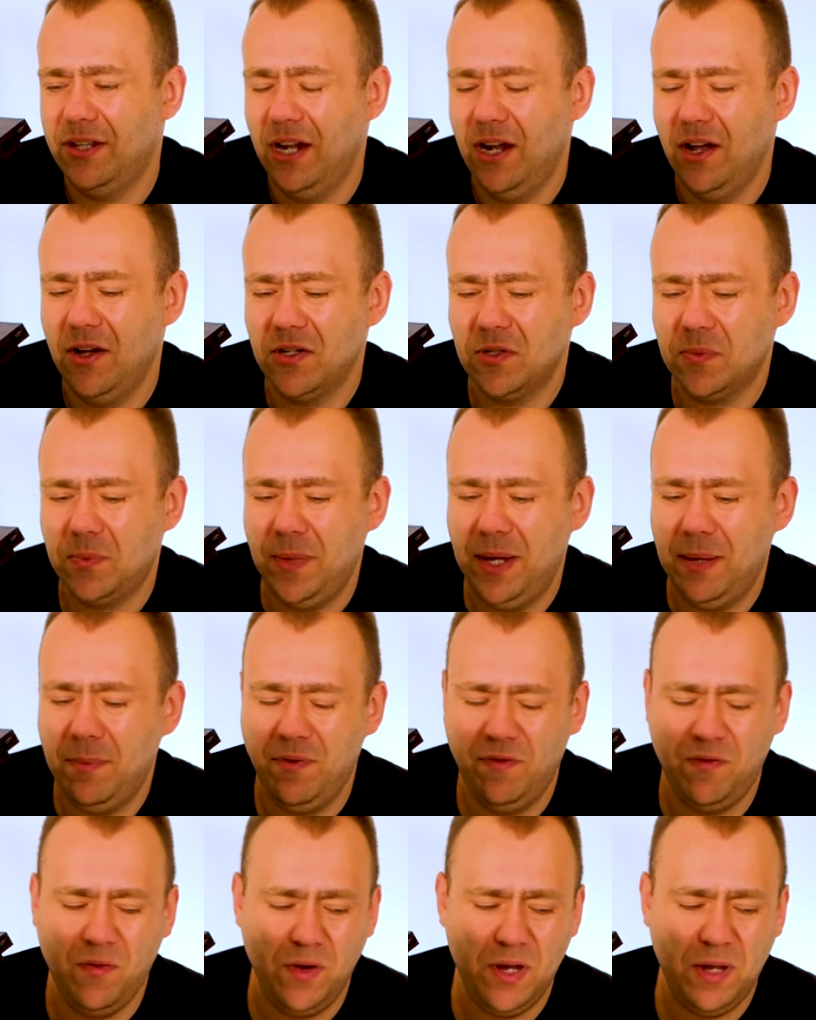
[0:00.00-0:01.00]
the, last bit
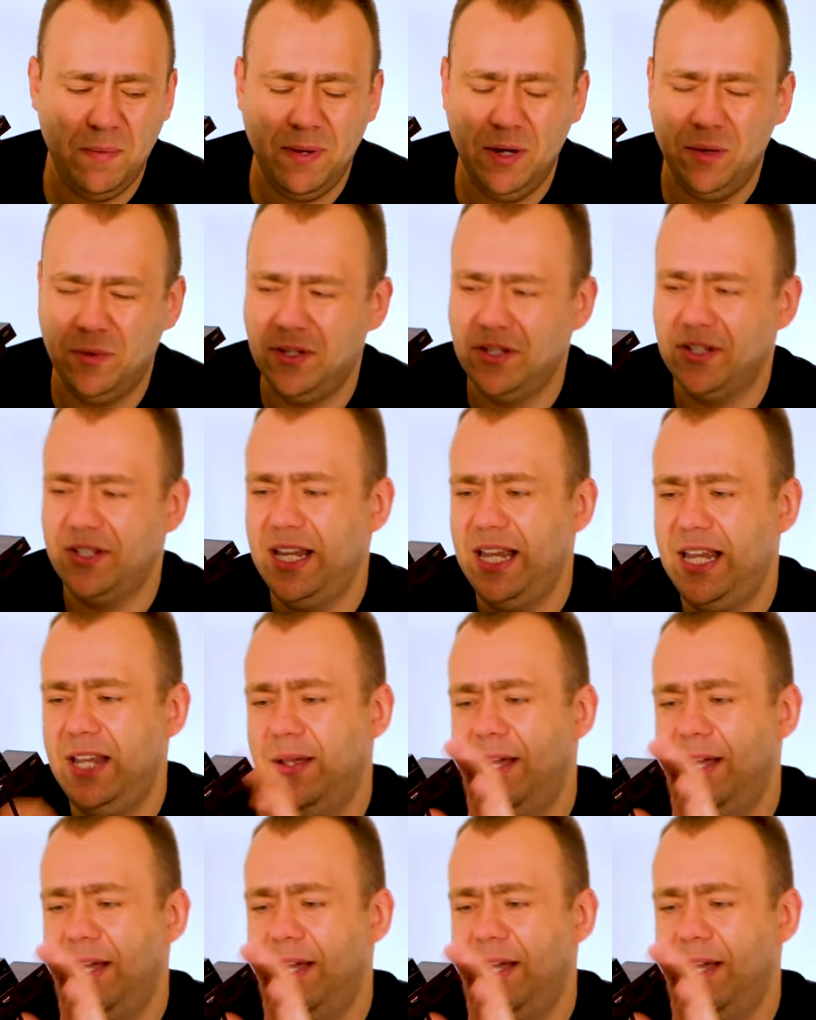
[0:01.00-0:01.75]
before you build the seat,